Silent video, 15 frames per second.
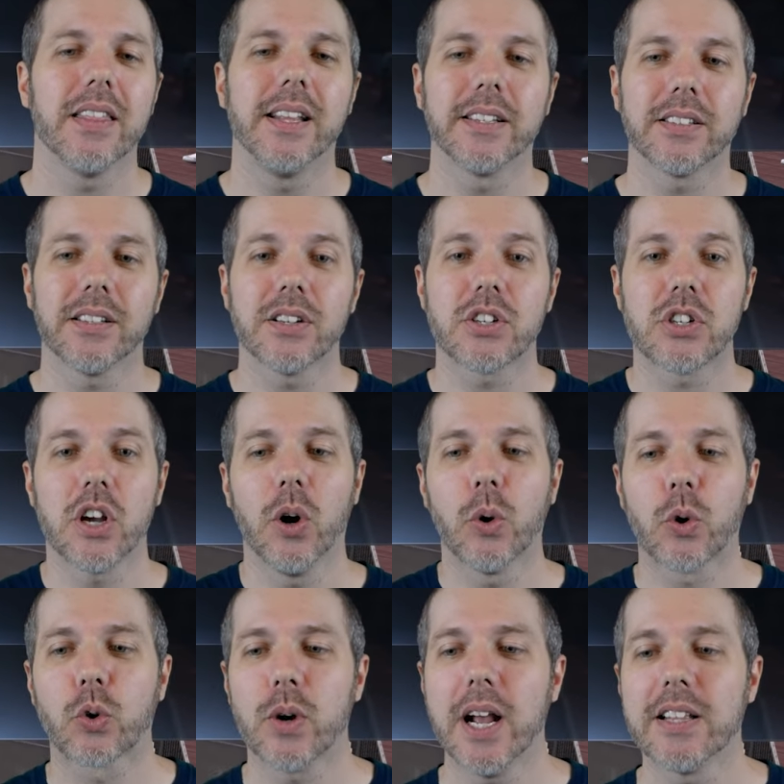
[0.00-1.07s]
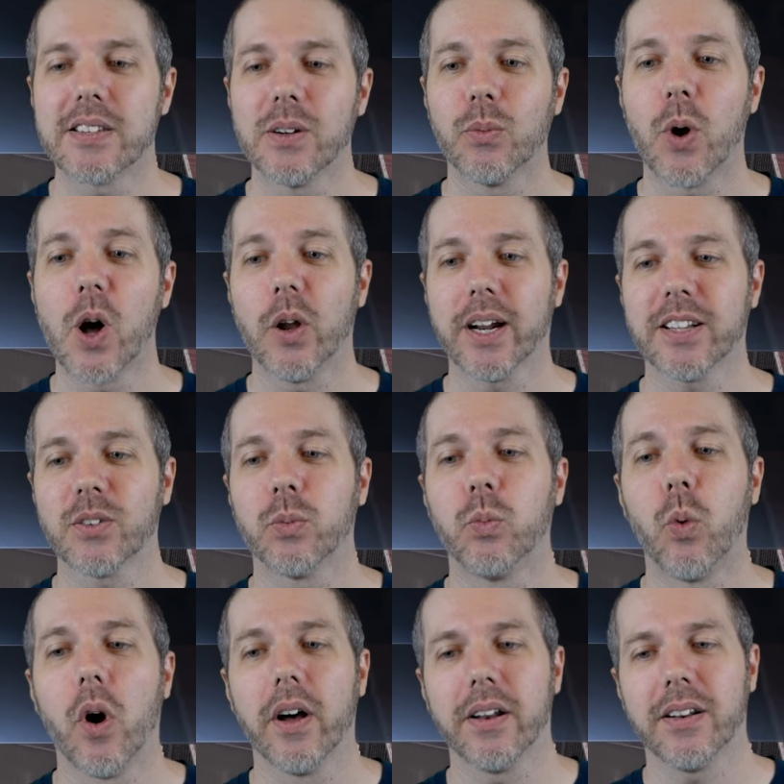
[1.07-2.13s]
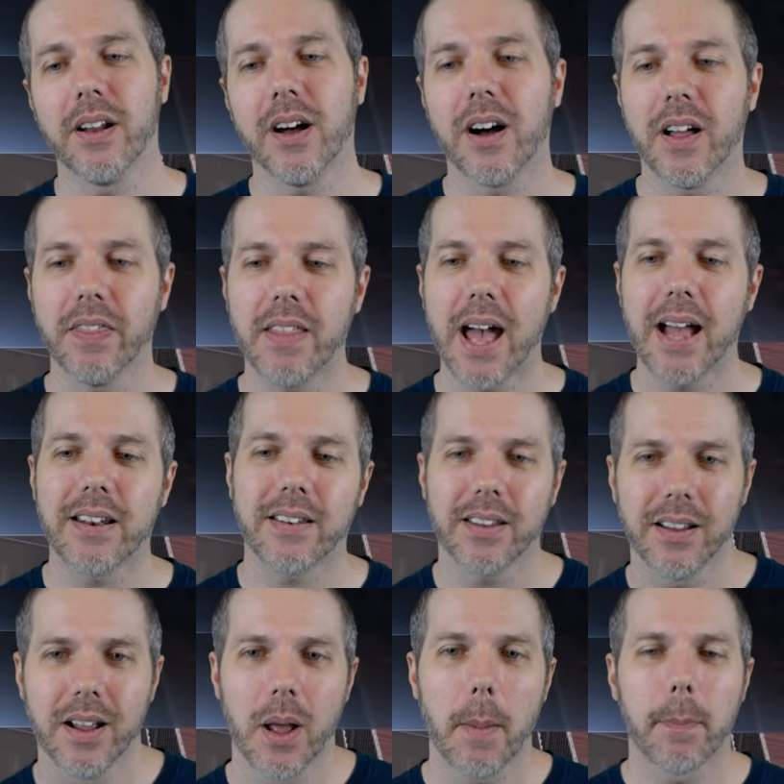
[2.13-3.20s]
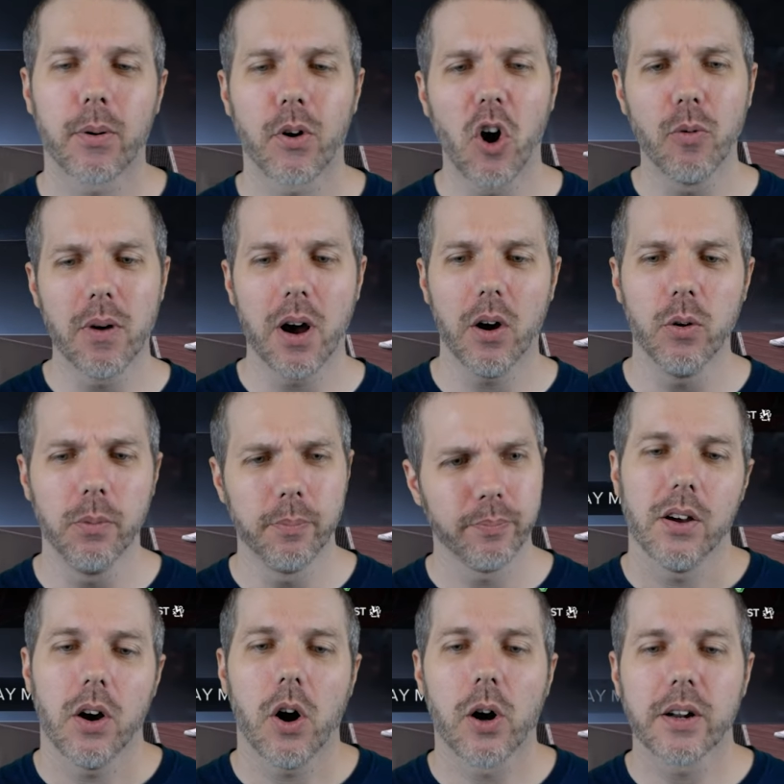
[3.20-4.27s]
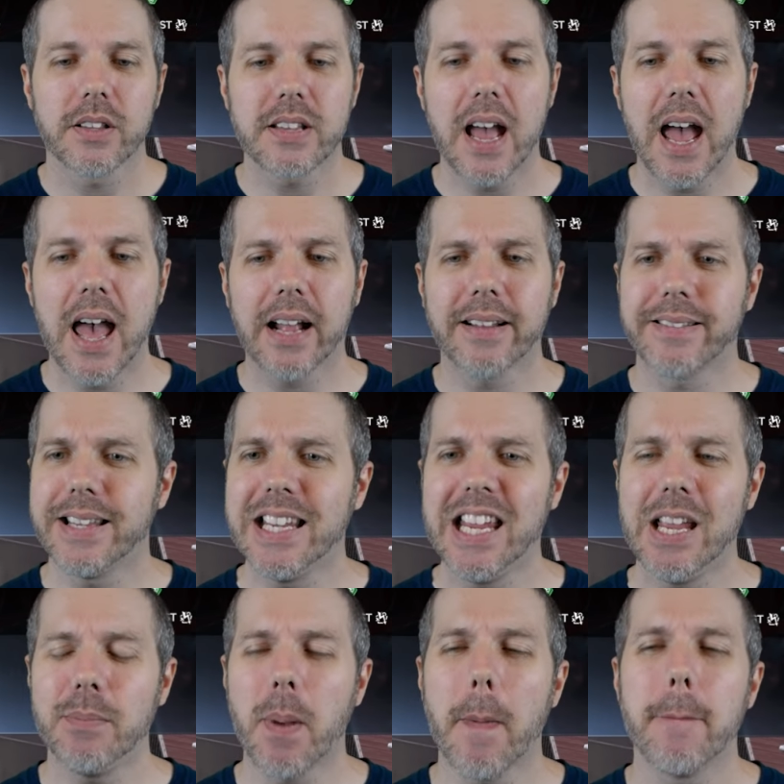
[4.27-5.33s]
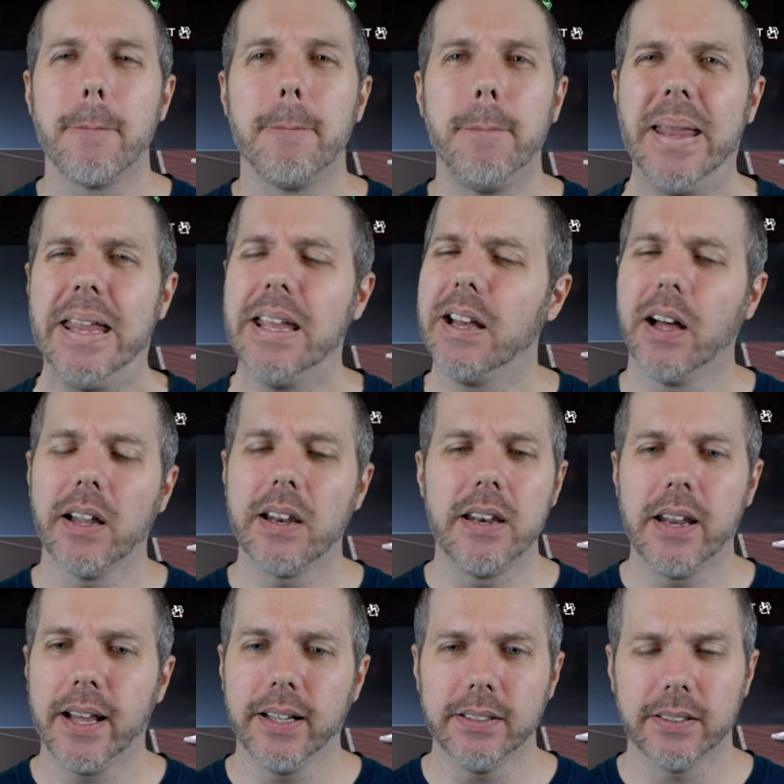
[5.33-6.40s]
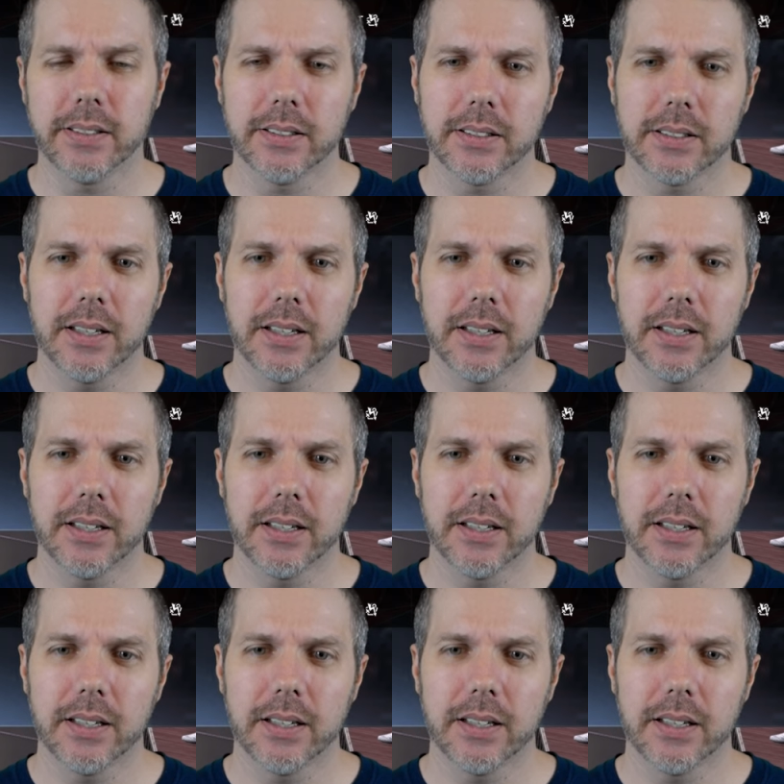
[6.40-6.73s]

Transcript: this show. Grayson Waller gets one on that promo. Our tag team business,